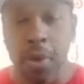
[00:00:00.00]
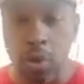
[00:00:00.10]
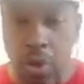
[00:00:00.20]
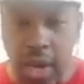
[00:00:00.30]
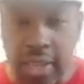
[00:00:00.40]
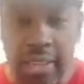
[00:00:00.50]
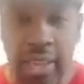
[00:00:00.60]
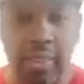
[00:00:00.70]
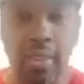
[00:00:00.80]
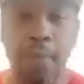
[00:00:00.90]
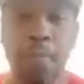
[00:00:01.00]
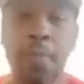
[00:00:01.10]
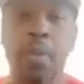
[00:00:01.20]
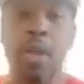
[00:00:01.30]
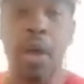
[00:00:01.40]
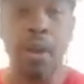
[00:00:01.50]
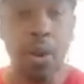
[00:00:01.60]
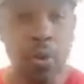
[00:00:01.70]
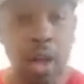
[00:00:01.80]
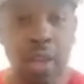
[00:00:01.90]
Make sure y'all get tested. Y'all need
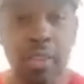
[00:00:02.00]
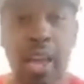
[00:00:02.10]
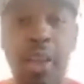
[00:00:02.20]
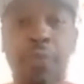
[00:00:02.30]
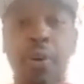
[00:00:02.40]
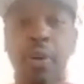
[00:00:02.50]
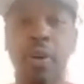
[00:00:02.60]
to know y'all status for